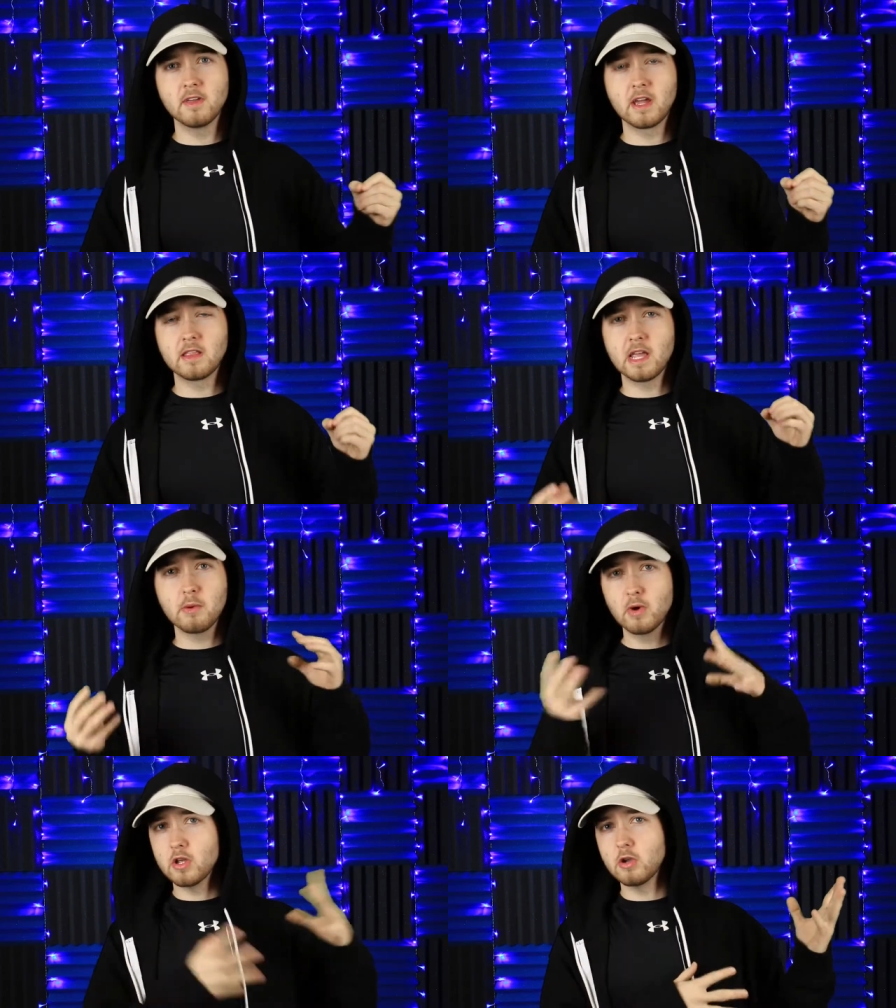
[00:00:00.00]
and they
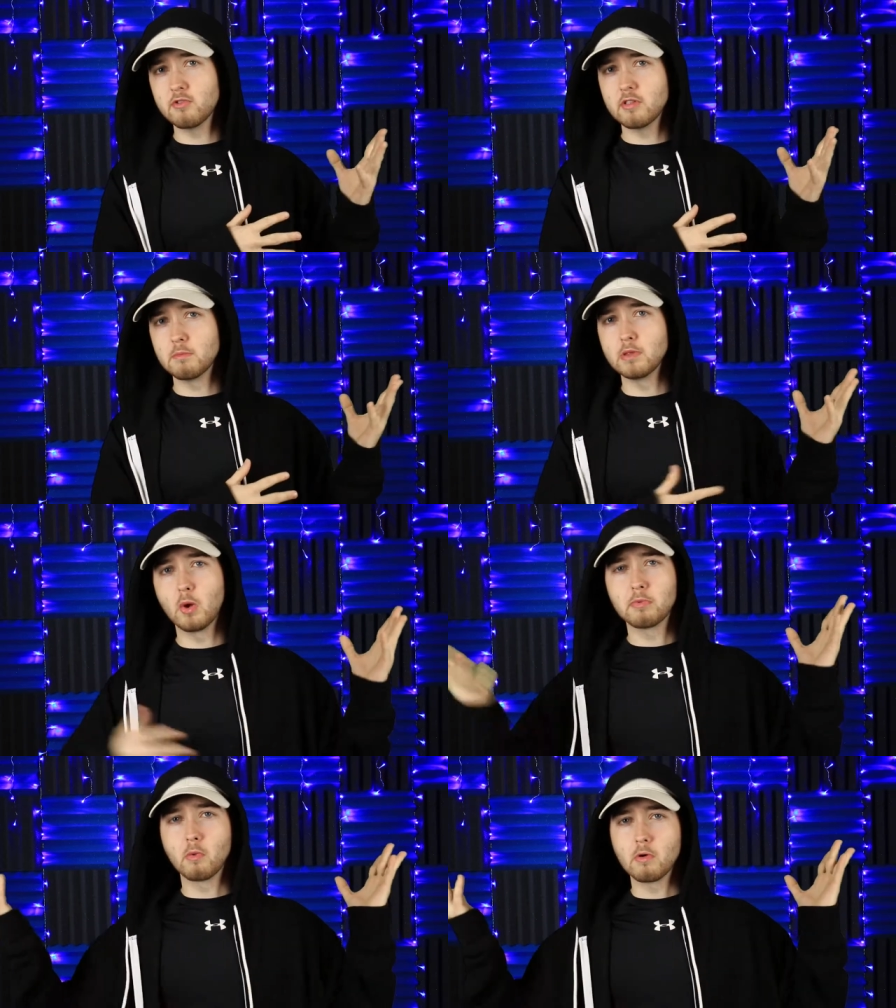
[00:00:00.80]
want to use it to blow
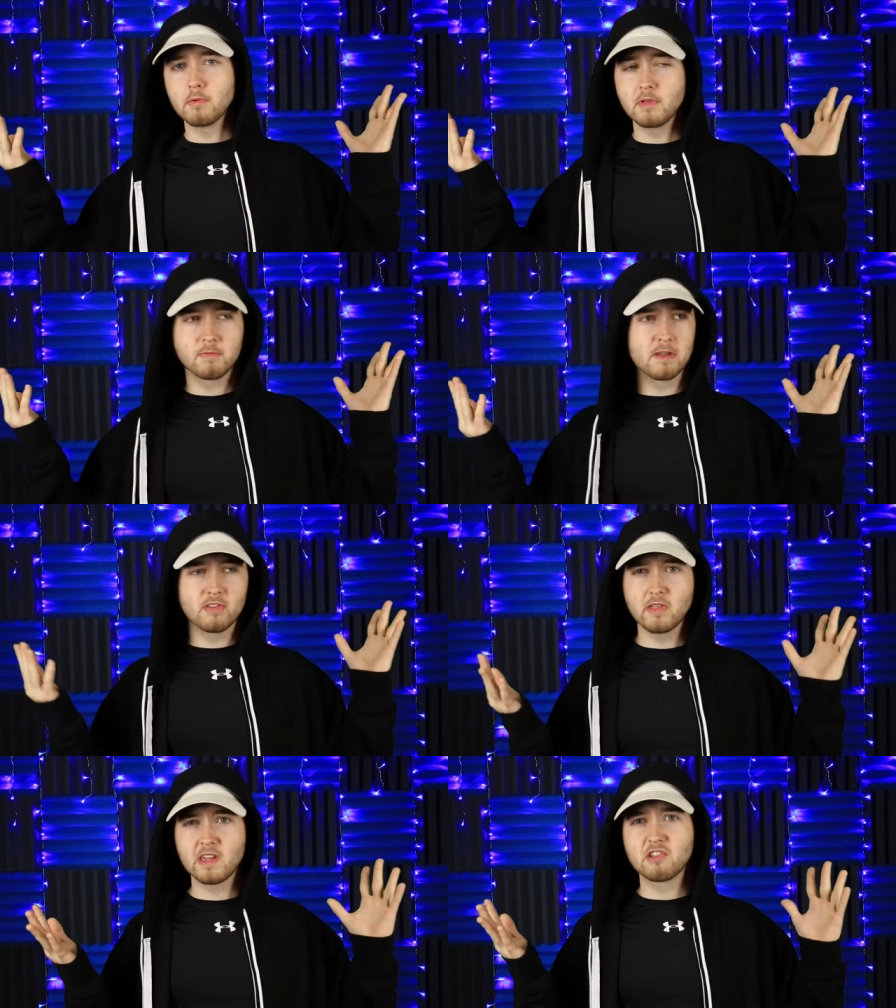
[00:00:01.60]
up the world. It's
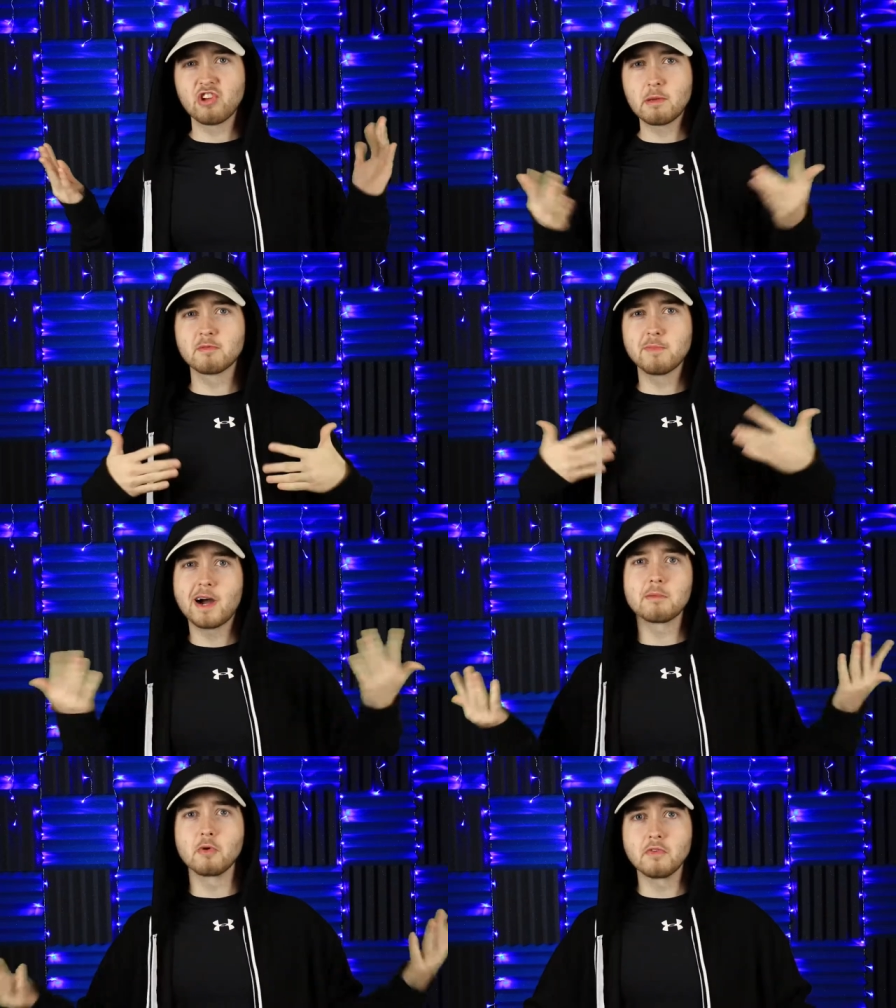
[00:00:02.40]
basically like a James
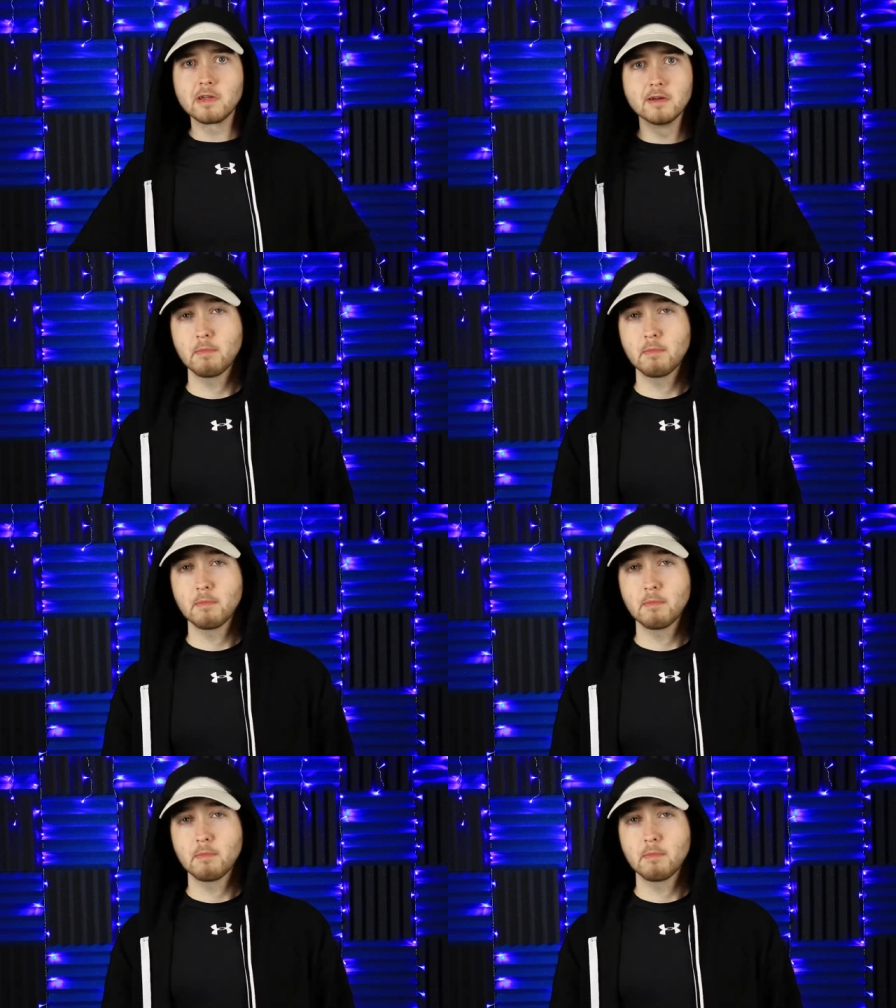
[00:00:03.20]
Bond movie.